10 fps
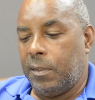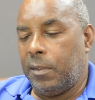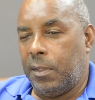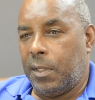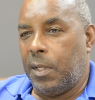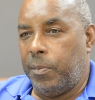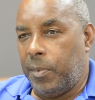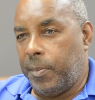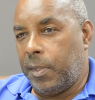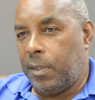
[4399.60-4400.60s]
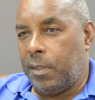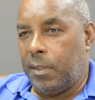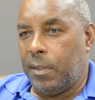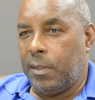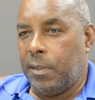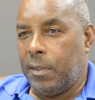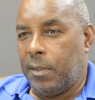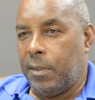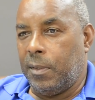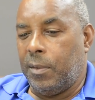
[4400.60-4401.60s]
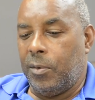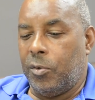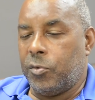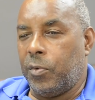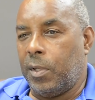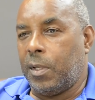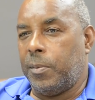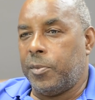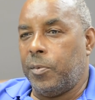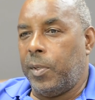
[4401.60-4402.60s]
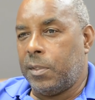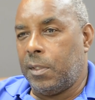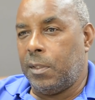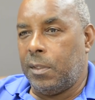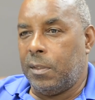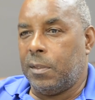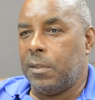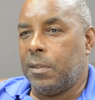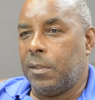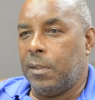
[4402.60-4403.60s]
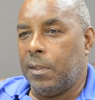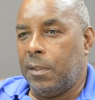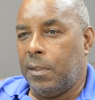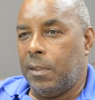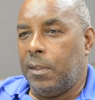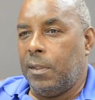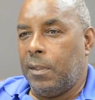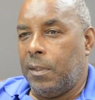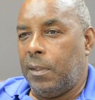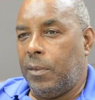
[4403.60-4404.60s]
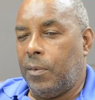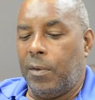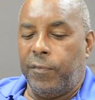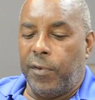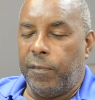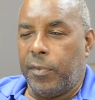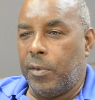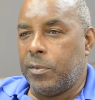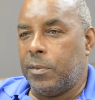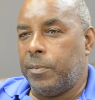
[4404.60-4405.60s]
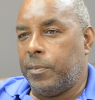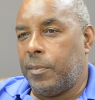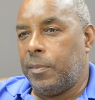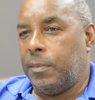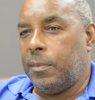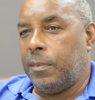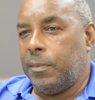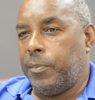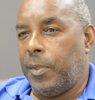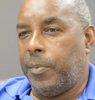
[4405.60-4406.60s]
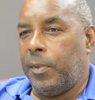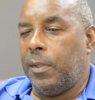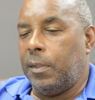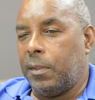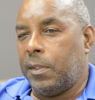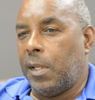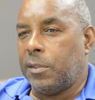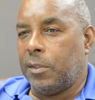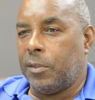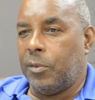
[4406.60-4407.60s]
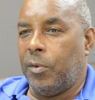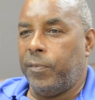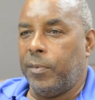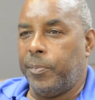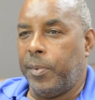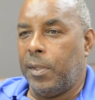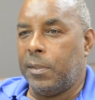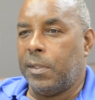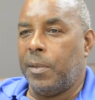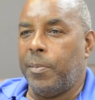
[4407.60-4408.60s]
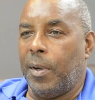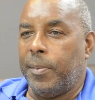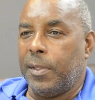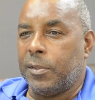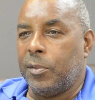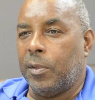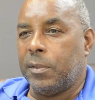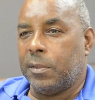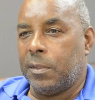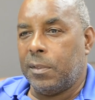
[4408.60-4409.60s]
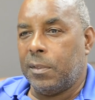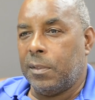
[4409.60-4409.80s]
They keep the money. Australia comes to West Indies, and you get 5,000 people in Kensington over paying 10 Barbados dollars.